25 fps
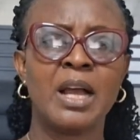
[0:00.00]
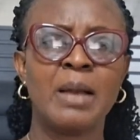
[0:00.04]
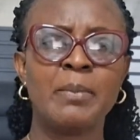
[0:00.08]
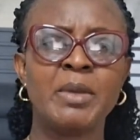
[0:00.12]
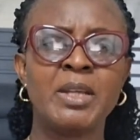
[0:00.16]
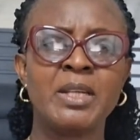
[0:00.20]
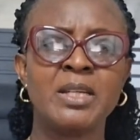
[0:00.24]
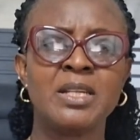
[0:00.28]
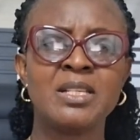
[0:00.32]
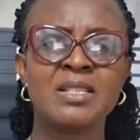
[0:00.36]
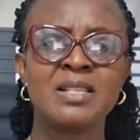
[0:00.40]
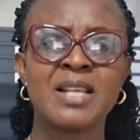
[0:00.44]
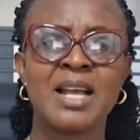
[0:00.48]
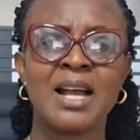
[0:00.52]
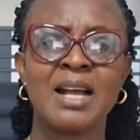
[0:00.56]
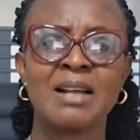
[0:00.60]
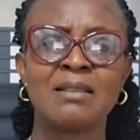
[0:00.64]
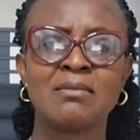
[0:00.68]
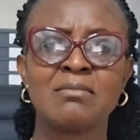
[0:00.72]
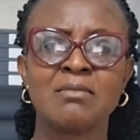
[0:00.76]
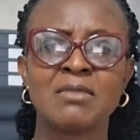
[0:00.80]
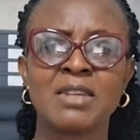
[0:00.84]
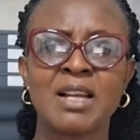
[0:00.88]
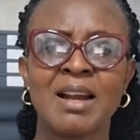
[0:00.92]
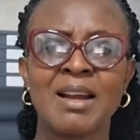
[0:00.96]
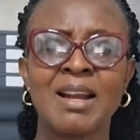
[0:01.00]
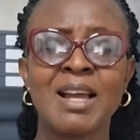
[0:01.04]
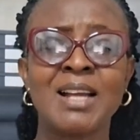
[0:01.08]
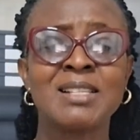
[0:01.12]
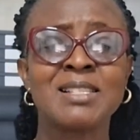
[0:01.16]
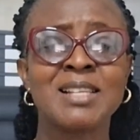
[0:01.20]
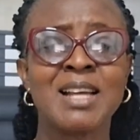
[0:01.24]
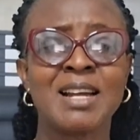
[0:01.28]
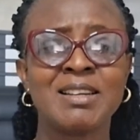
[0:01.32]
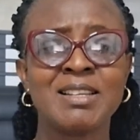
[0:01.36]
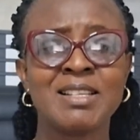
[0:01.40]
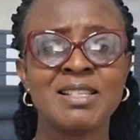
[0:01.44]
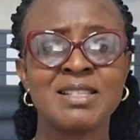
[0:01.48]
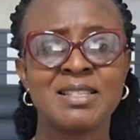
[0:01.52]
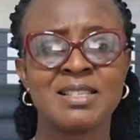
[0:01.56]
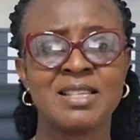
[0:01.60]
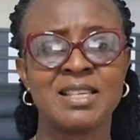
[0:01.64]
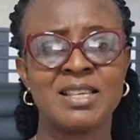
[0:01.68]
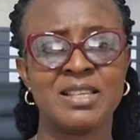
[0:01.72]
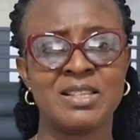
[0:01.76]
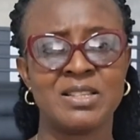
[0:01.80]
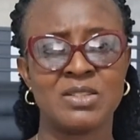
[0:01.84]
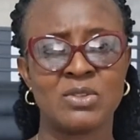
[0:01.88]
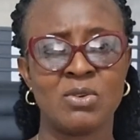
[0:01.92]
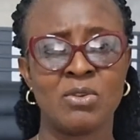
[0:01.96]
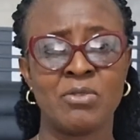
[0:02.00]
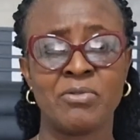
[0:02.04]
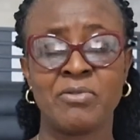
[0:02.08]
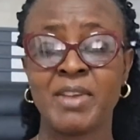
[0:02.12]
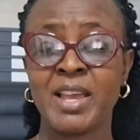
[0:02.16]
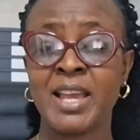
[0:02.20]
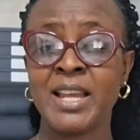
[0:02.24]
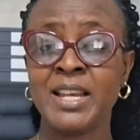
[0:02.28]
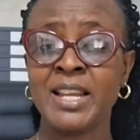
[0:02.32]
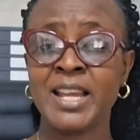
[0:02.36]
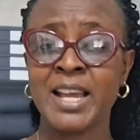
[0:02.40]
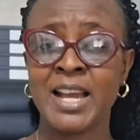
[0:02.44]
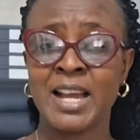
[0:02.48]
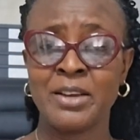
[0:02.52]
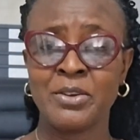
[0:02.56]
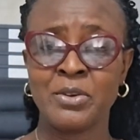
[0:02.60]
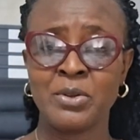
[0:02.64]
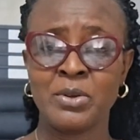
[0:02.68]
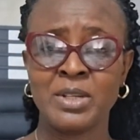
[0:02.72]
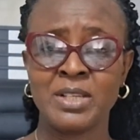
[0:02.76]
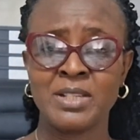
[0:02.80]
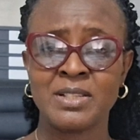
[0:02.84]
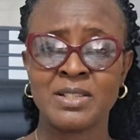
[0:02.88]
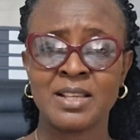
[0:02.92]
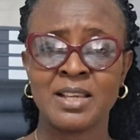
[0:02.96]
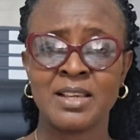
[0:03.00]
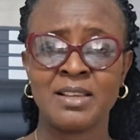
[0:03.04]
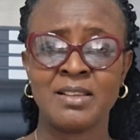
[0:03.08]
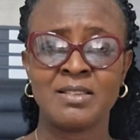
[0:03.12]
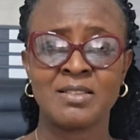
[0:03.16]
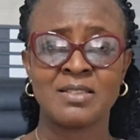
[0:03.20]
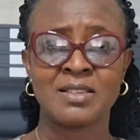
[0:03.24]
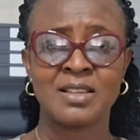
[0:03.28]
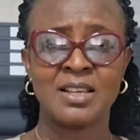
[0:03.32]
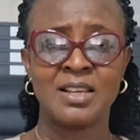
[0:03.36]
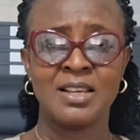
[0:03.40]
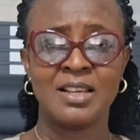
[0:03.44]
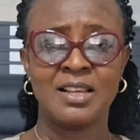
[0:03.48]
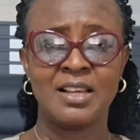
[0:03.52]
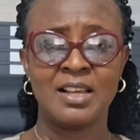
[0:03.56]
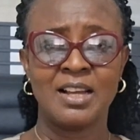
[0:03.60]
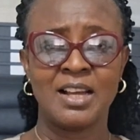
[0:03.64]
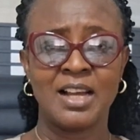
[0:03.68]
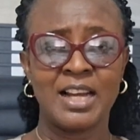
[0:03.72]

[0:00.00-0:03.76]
These are characteristics of early adolescence.